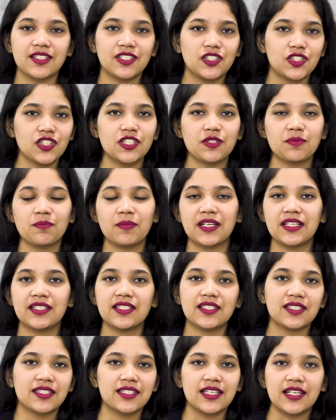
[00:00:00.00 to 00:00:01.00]

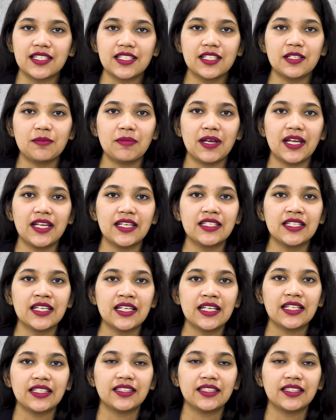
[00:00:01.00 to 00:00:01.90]
adjustments, settlement,